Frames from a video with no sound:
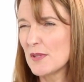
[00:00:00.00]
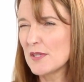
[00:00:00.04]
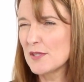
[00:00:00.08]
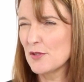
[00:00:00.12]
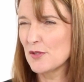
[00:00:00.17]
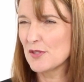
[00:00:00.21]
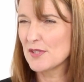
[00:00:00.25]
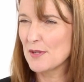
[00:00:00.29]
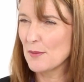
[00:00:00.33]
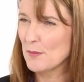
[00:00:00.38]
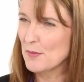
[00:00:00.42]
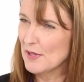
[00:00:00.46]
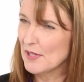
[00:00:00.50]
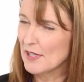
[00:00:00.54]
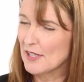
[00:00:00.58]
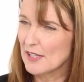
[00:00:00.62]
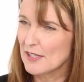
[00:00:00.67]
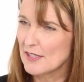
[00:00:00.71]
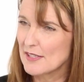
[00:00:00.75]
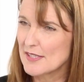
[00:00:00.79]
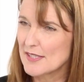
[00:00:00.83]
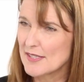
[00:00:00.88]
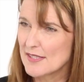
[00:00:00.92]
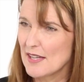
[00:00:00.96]
It's not something they're
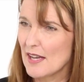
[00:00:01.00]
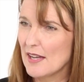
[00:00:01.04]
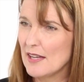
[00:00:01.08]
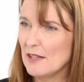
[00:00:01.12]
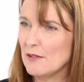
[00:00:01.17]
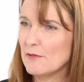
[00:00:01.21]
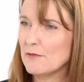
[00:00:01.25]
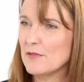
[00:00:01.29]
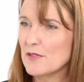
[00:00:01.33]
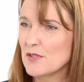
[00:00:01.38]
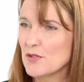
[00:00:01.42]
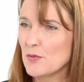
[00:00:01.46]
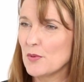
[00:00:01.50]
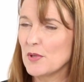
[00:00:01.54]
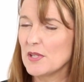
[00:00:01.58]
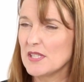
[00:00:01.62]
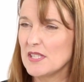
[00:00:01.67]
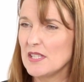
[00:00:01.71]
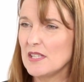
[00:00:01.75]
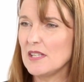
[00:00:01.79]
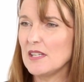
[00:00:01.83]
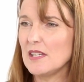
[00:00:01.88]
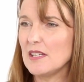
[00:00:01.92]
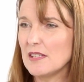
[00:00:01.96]
going to stay in for
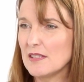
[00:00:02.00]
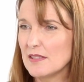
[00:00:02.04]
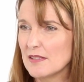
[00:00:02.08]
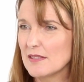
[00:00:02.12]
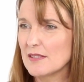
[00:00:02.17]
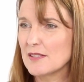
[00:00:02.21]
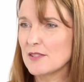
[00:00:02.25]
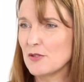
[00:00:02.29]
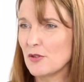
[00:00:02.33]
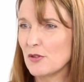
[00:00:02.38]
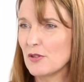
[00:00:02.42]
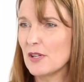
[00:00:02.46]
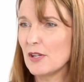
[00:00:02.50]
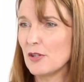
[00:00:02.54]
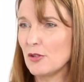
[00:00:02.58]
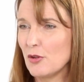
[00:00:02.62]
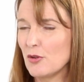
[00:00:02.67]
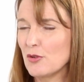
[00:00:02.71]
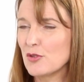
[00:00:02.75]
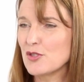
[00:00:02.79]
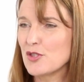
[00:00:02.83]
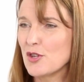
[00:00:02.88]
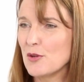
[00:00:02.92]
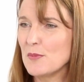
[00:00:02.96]
20 years. It's not a
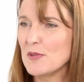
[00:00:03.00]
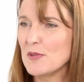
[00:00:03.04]
long-term